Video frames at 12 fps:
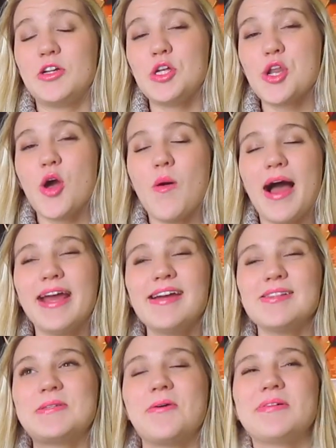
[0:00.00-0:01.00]
You know, I
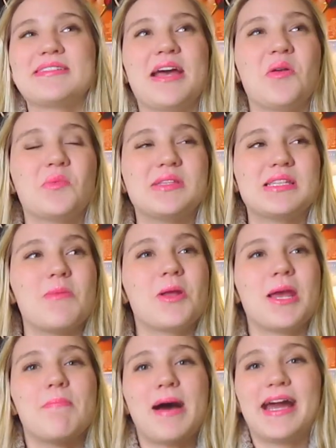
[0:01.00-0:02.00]
get so excited when someone
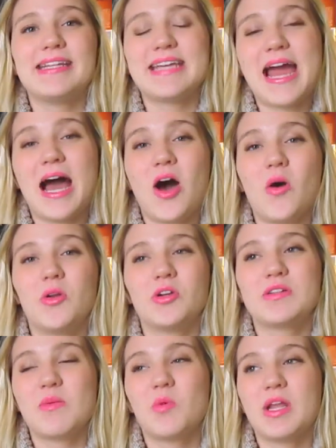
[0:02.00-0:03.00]
in my town or
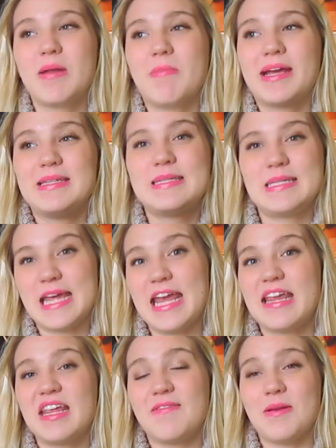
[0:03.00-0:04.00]
someone in my
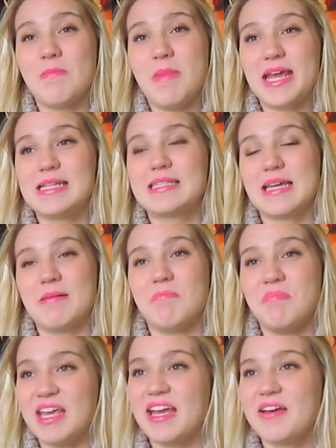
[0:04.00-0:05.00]
state even makes it
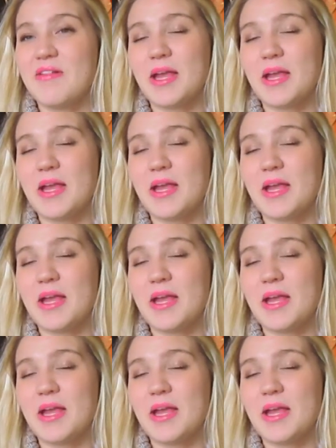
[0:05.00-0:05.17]
big,